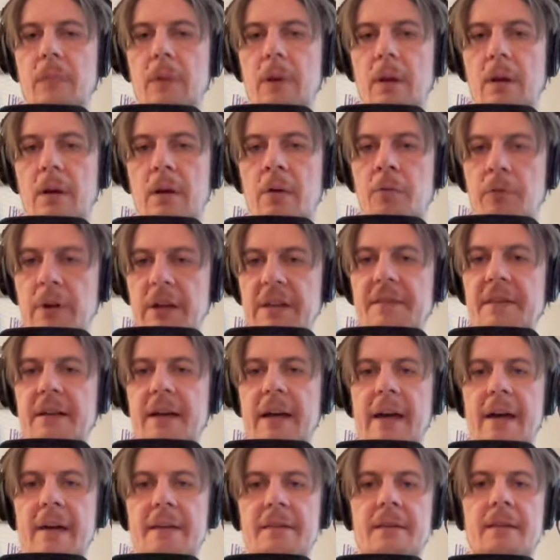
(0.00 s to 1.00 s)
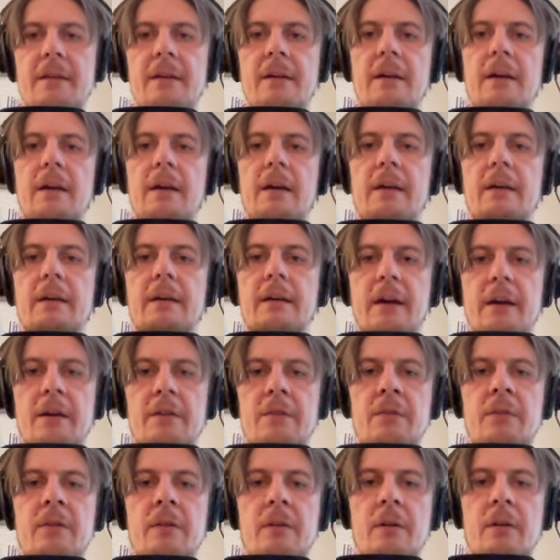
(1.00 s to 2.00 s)
read head
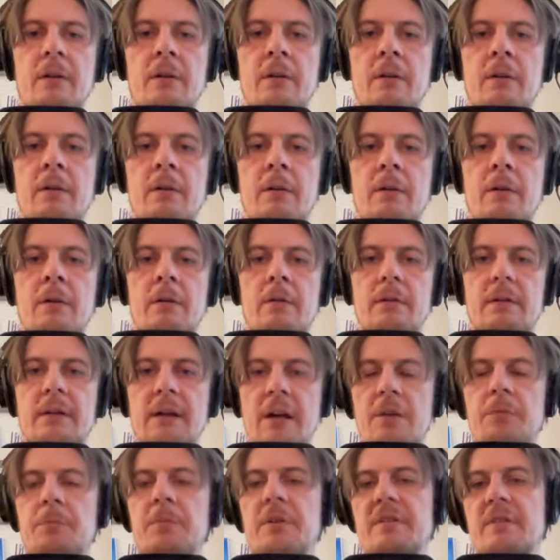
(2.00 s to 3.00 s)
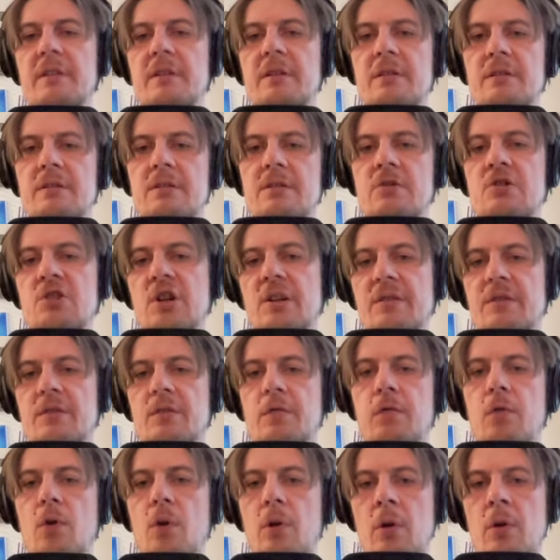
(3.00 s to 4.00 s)
can uh, can be that it just
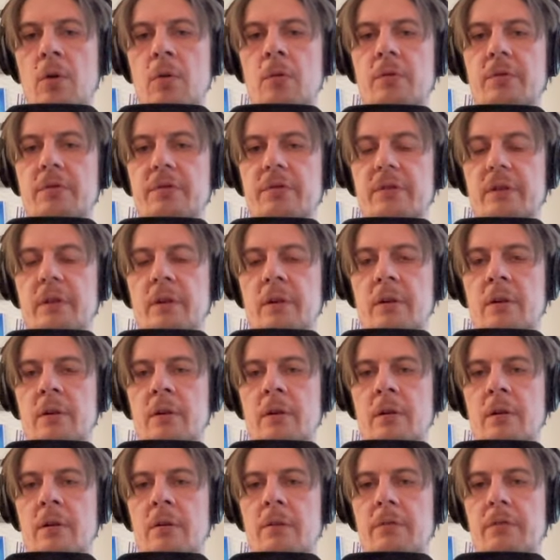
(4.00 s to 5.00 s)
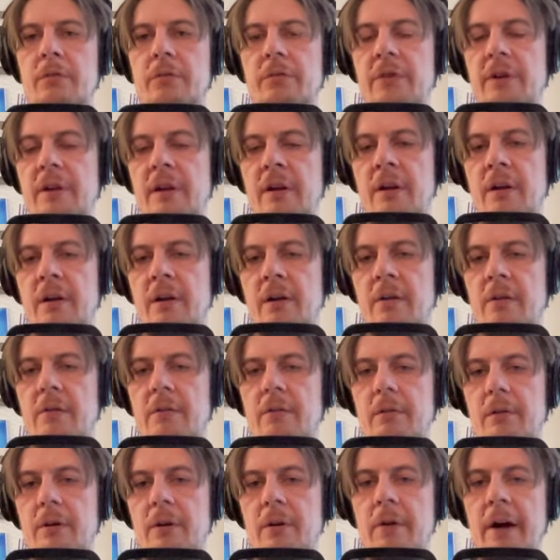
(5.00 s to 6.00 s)
follows uh, the
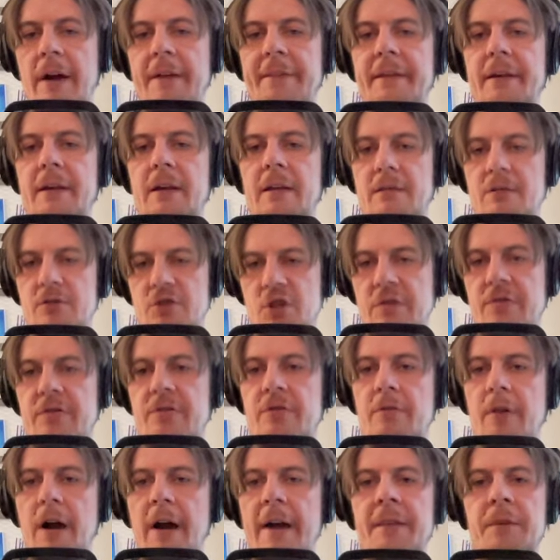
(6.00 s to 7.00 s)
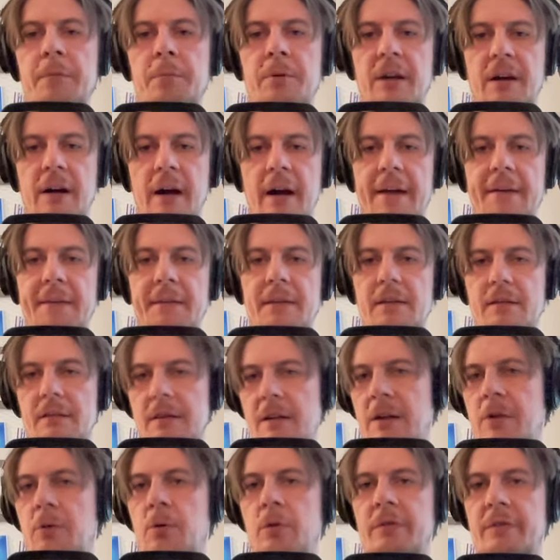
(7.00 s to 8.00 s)
write head just right behind it,
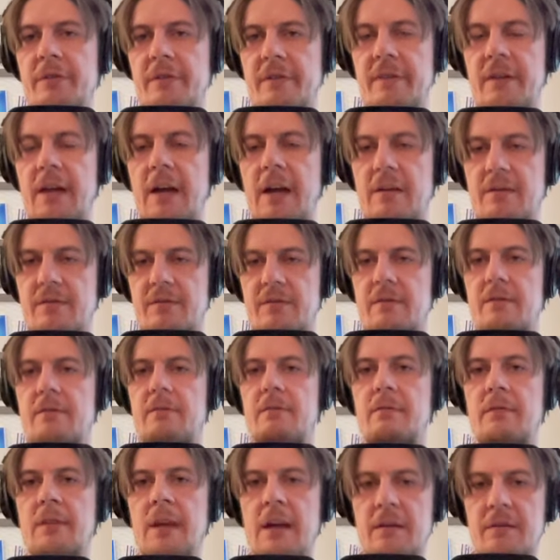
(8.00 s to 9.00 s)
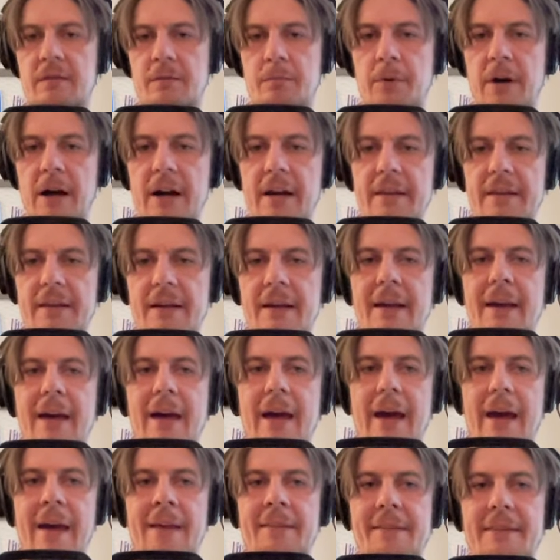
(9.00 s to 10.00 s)
like on the next next byte.
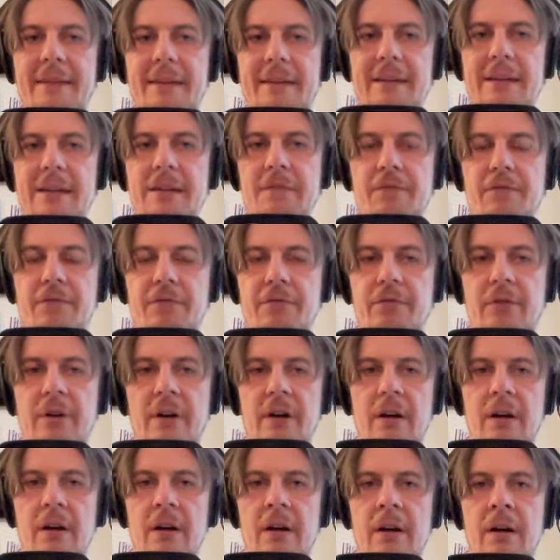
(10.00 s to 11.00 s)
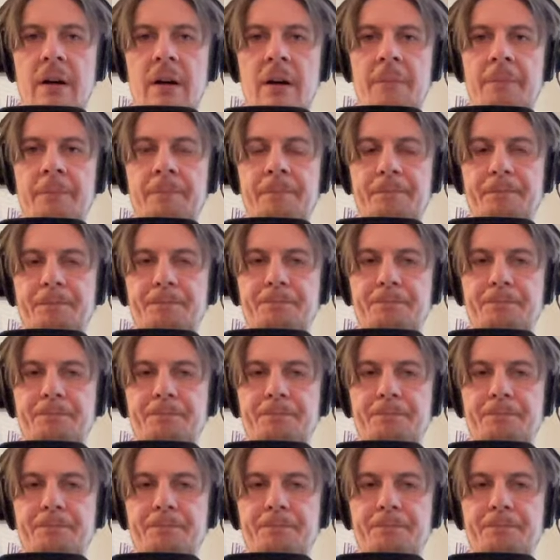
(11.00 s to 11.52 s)
And if um,